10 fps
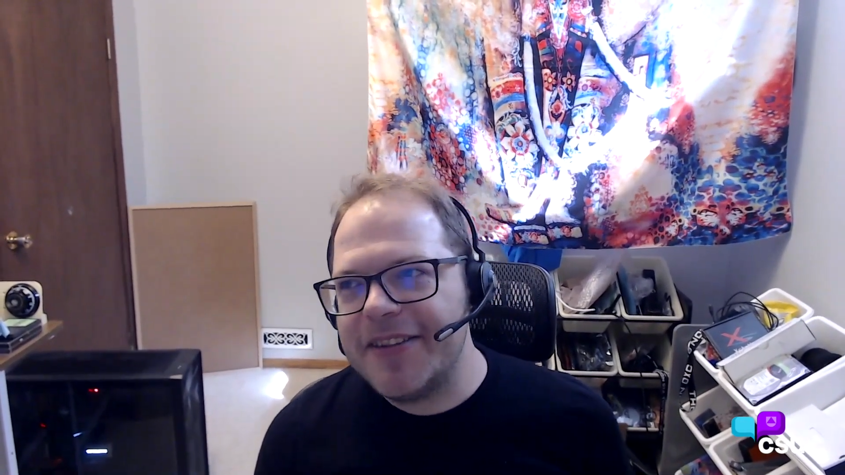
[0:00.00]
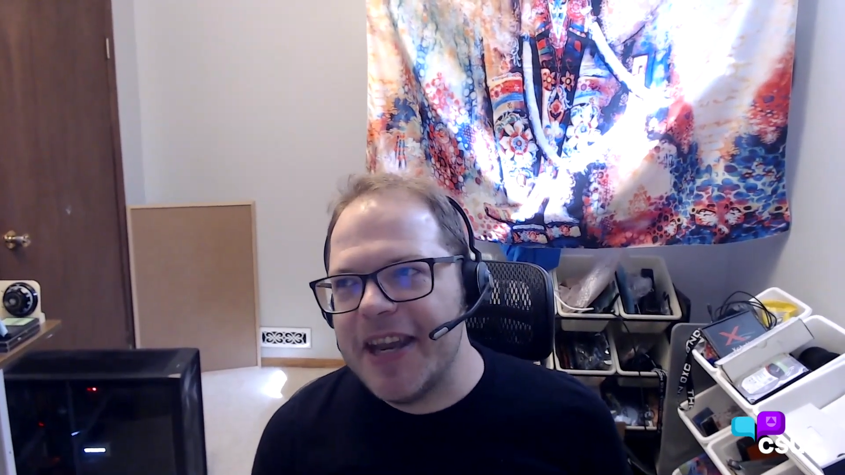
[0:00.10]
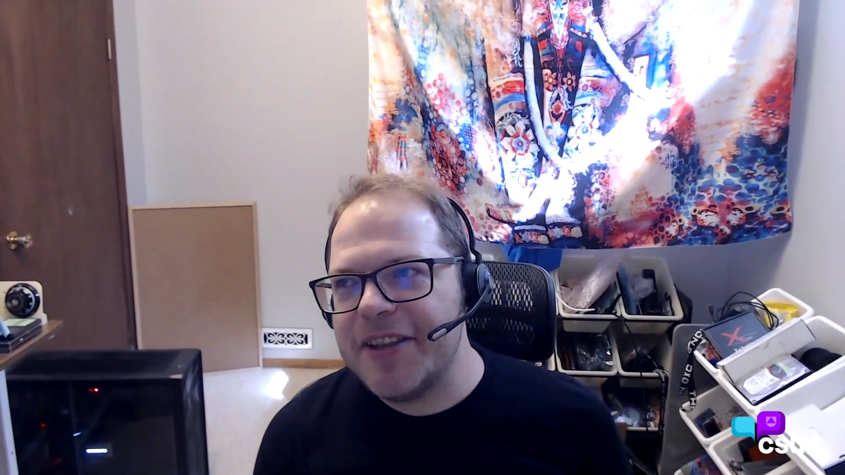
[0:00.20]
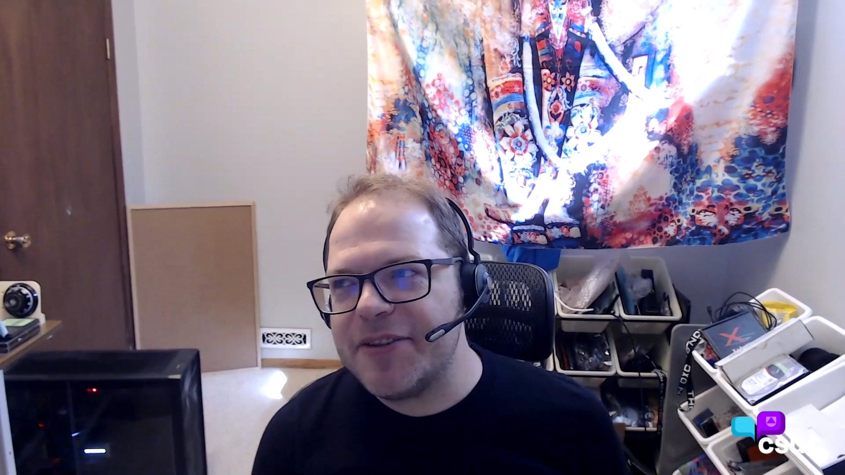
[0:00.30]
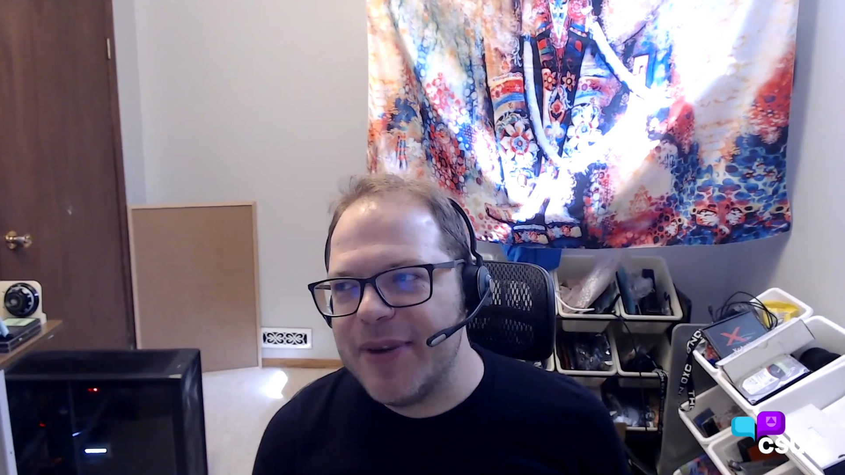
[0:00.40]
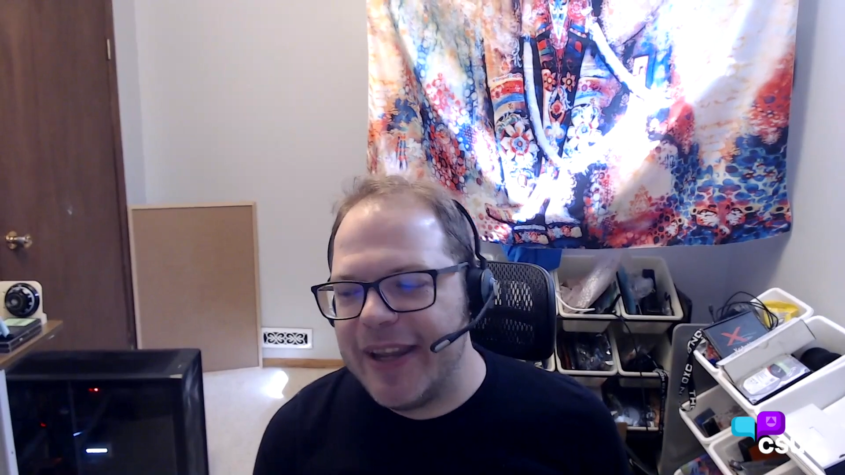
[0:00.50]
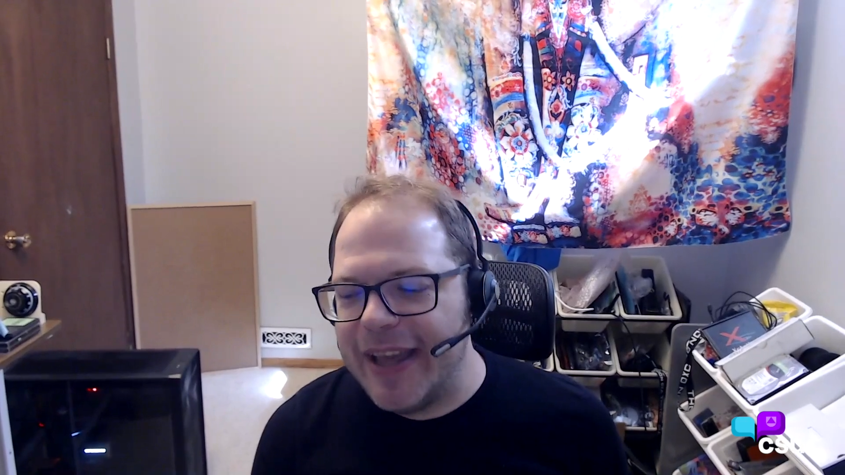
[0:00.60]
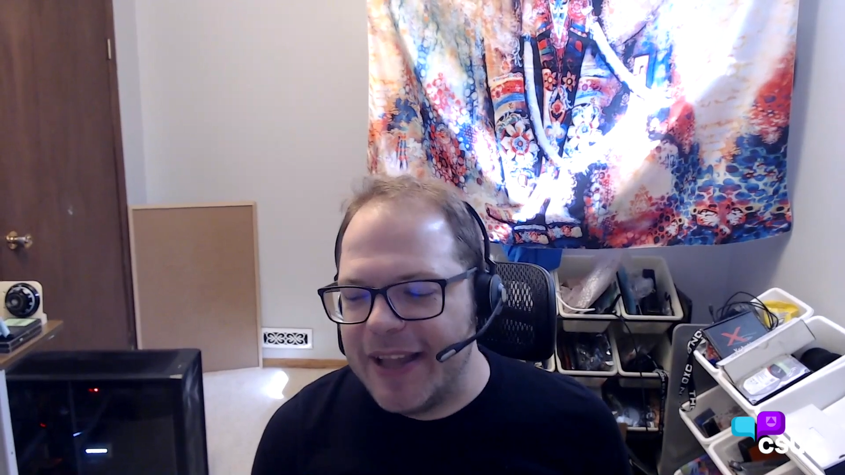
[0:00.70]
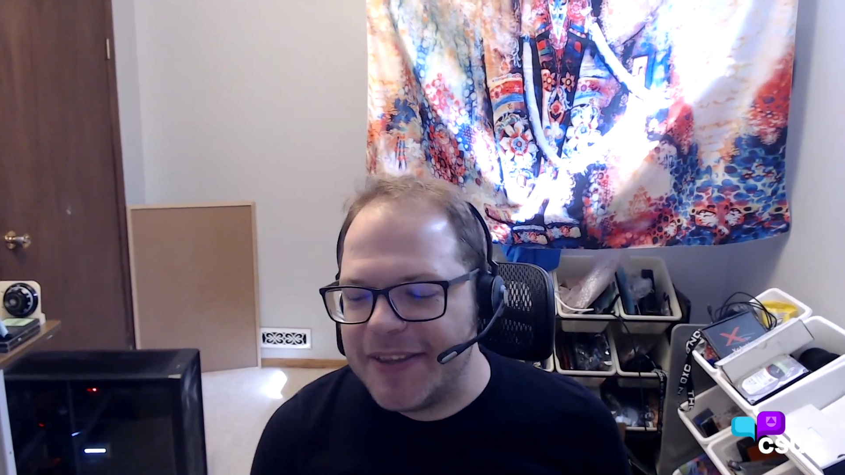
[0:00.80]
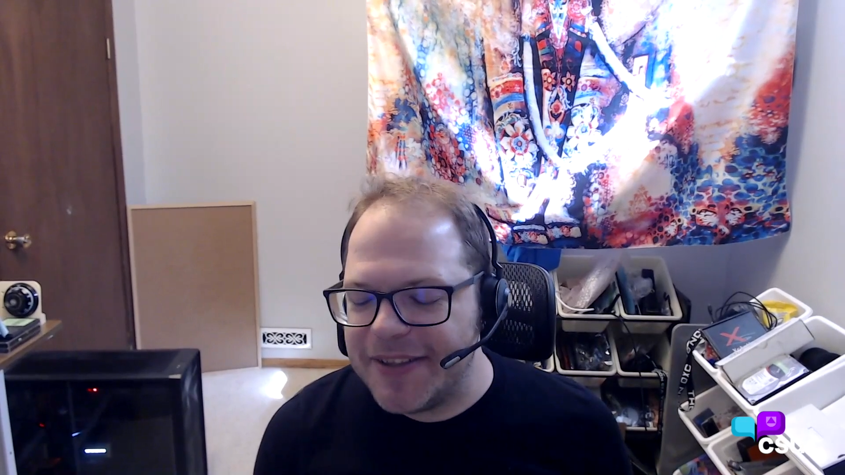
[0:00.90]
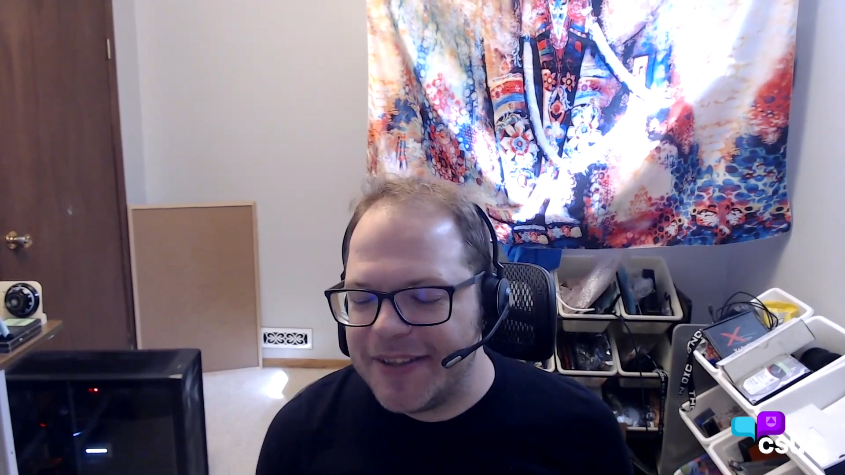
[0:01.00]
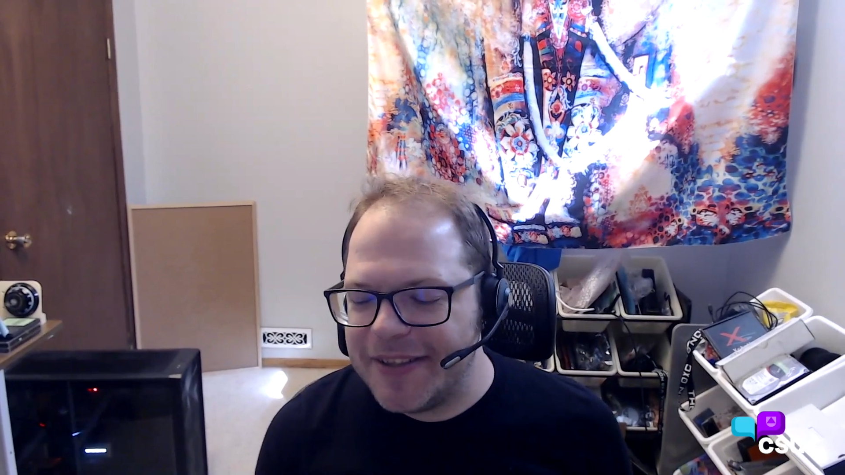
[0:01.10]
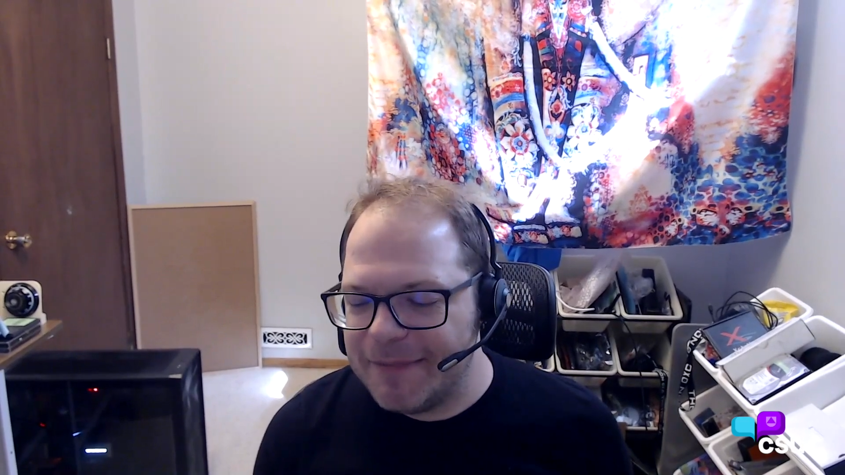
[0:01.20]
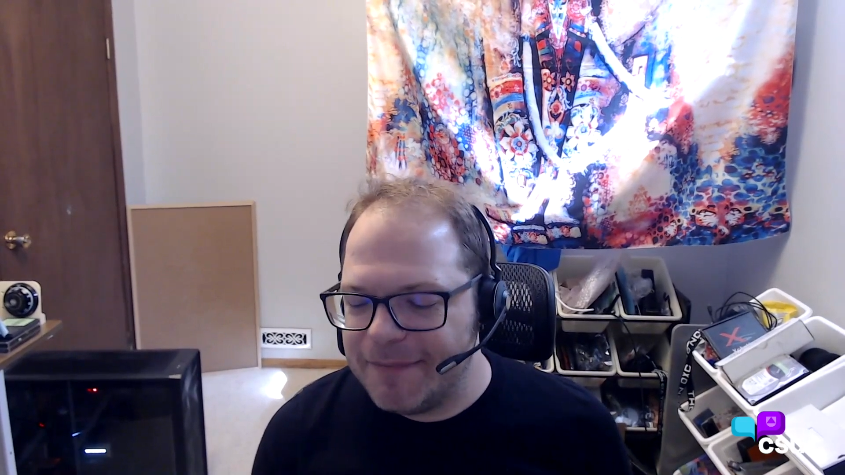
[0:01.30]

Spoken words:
industry gets.